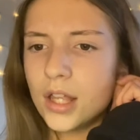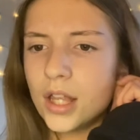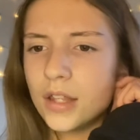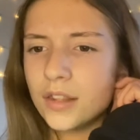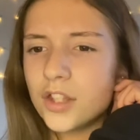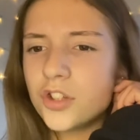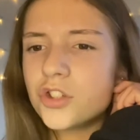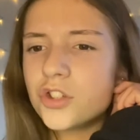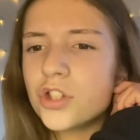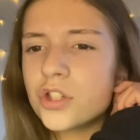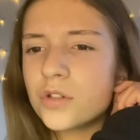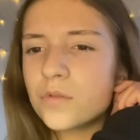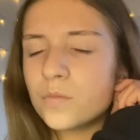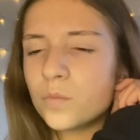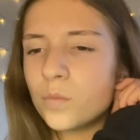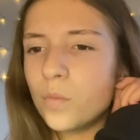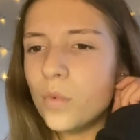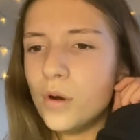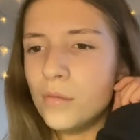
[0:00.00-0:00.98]
"There's just
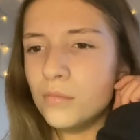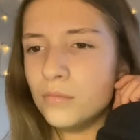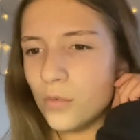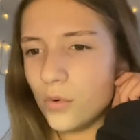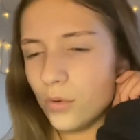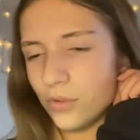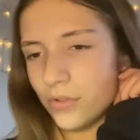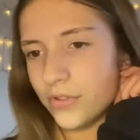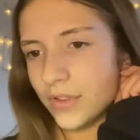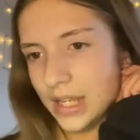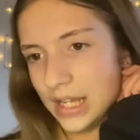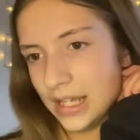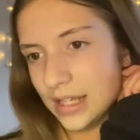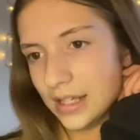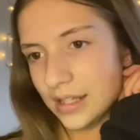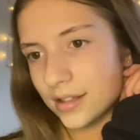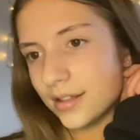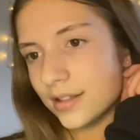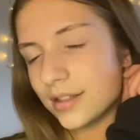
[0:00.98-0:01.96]
one more
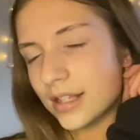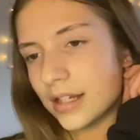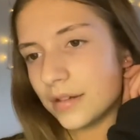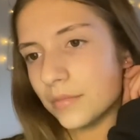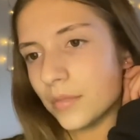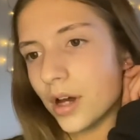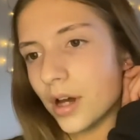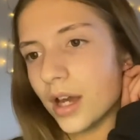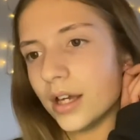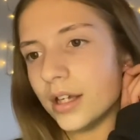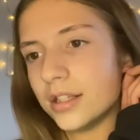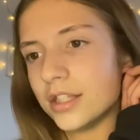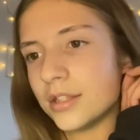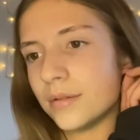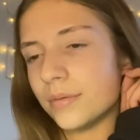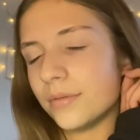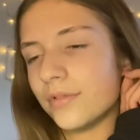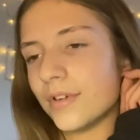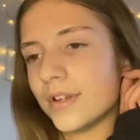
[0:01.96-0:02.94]
thing," said Maya, as
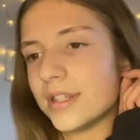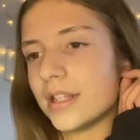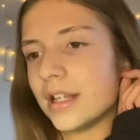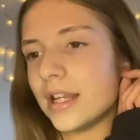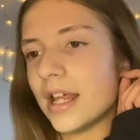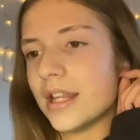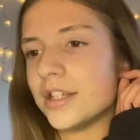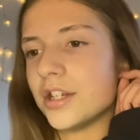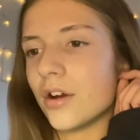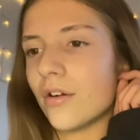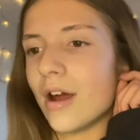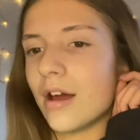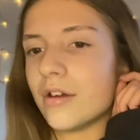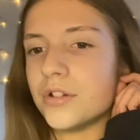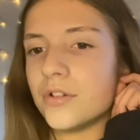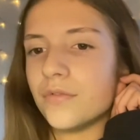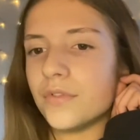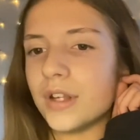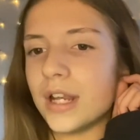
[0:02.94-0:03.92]
the professor led her
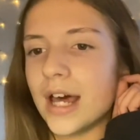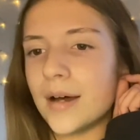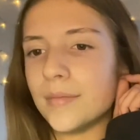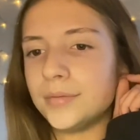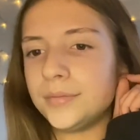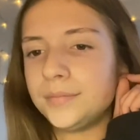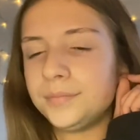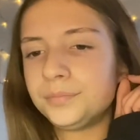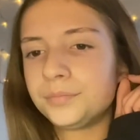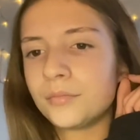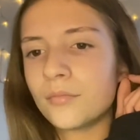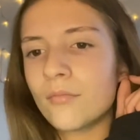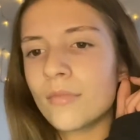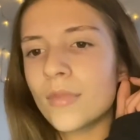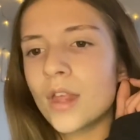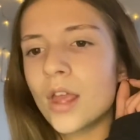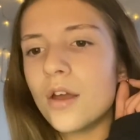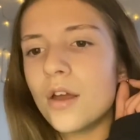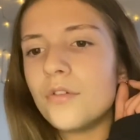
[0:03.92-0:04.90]
out of the lab.
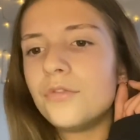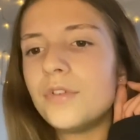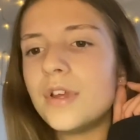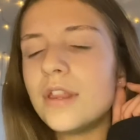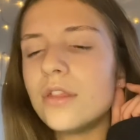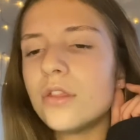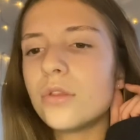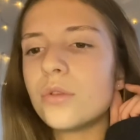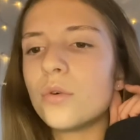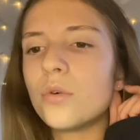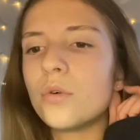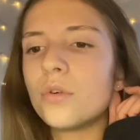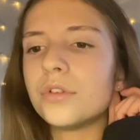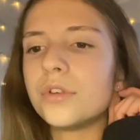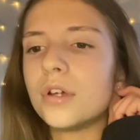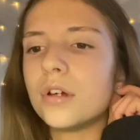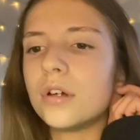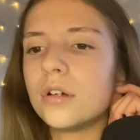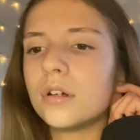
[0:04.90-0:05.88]
"Finn thought
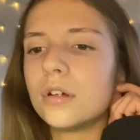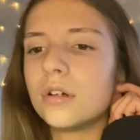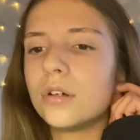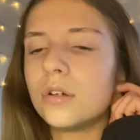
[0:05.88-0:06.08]
that